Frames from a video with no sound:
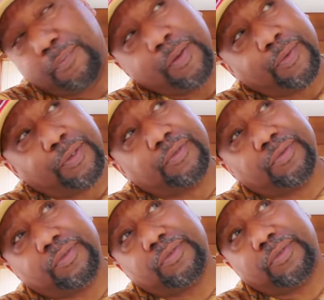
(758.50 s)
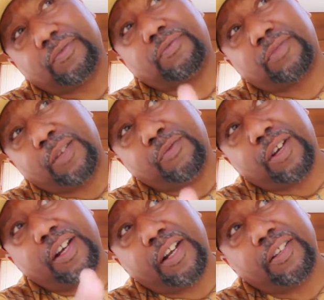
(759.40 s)
people who keep
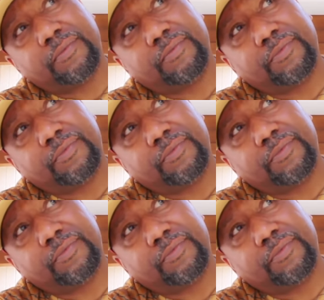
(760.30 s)
100,